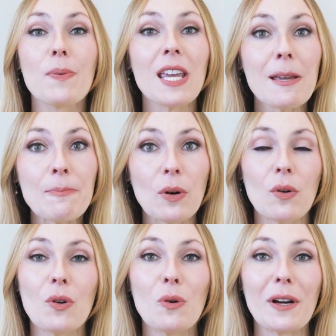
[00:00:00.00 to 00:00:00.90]

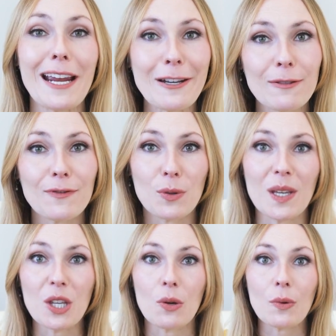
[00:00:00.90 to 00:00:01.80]
people who are
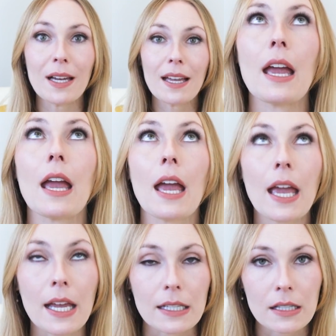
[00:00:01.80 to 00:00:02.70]
interviewing you
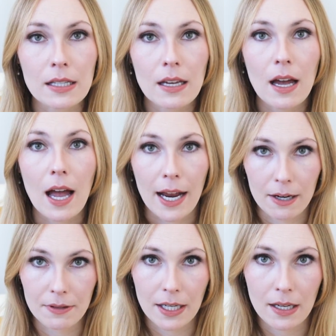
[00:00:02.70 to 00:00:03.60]
hate
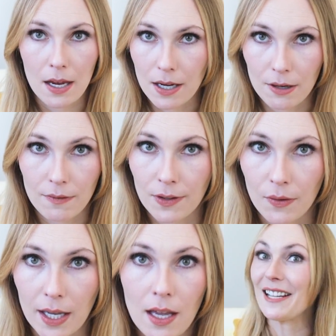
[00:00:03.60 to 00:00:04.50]
hiring and
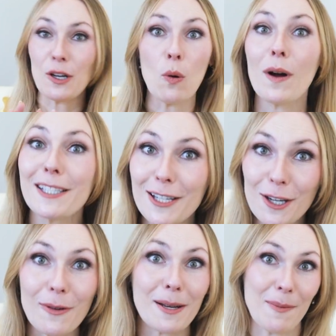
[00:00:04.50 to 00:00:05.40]
interviewing. They don't want to
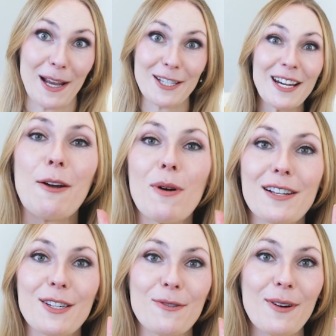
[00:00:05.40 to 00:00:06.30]
do it a bunch. They
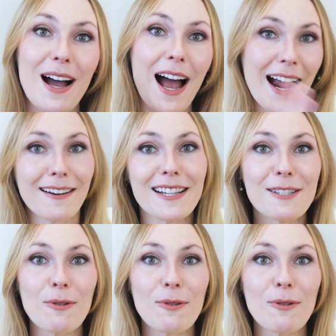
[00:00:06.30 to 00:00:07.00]
want to hire this